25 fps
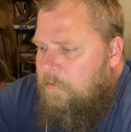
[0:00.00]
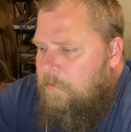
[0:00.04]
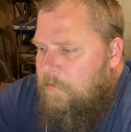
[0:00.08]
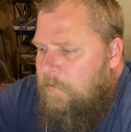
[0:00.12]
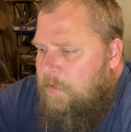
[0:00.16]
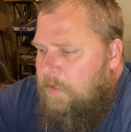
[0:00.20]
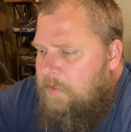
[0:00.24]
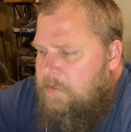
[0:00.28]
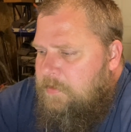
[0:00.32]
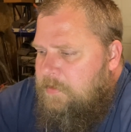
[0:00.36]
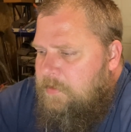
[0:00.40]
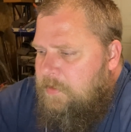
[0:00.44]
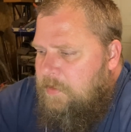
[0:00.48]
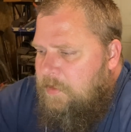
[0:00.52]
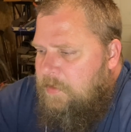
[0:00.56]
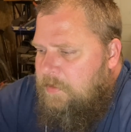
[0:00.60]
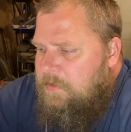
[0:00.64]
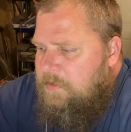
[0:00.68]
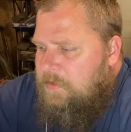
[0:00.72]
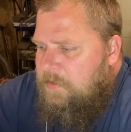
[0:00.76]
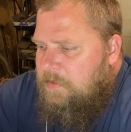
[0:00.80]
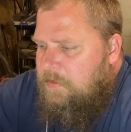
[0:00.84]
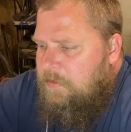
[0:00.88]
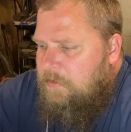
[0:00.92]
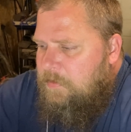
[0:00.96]
it's
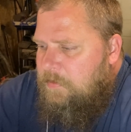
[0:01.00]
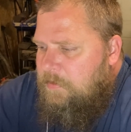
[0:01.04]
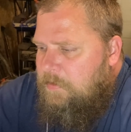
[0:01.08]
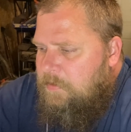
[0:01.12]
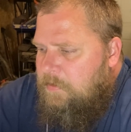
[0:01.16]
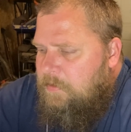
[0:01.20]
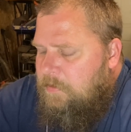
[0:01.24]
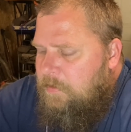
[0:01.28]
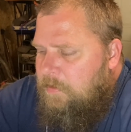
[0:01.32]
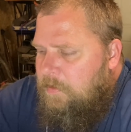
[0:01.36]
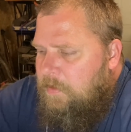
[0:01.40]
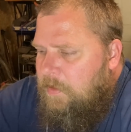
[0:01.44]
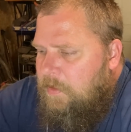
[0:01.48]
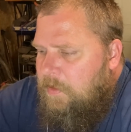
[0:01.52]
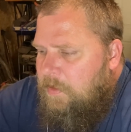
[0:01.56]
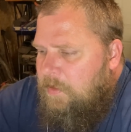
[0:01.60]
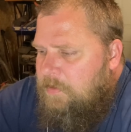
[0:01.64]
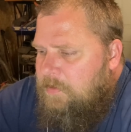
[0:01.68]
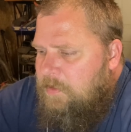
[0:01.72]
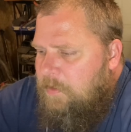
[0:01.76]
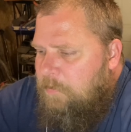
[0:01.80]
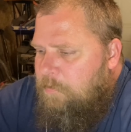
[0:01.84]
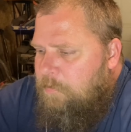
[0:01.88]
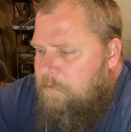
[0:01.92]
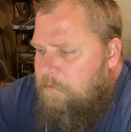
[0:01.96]

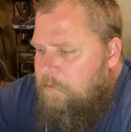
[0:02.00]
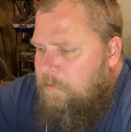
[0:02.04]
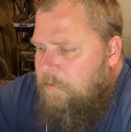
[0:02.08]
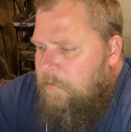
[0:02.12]
a